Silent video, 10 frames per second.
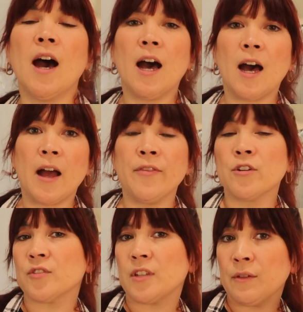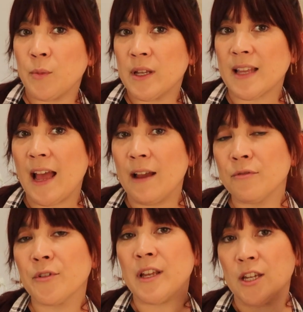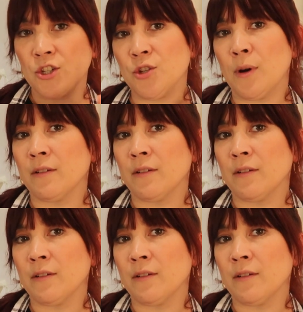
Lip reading: And there's giveaways every issue.